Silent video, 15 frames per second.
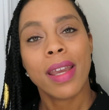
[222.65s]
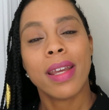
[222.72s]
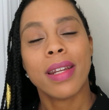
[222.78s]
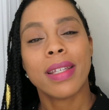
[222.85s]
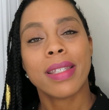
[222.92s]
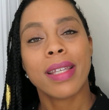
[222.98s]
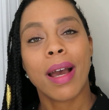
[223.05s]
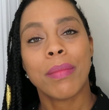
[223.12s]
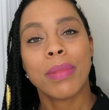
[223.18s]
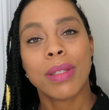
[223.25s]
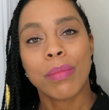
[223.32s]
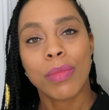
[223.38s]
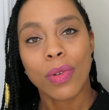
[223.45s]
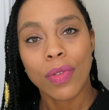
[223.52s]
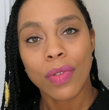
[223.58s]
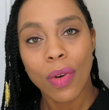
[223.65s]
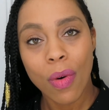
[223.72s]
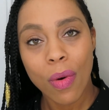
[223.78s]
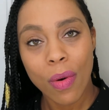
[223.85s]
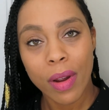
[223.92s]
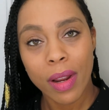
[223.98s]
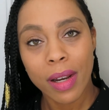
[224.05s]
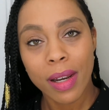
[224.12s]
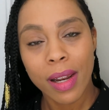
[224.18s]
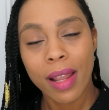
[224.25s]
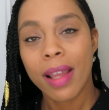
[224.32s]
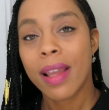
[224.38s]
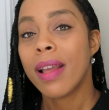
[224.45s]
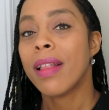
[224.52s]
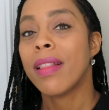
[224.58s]
It is time to move on.
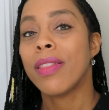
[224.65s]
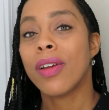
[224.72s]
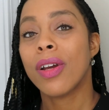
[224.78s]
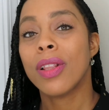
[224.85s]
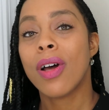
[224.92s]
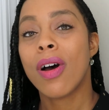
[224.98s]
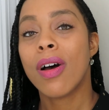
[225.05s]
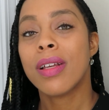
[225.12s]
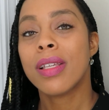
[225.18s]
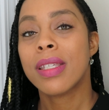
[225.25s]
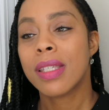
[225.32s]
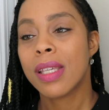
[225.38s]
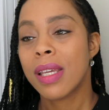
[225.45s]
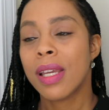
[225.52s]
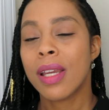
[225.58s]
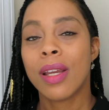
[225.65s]
They're lost.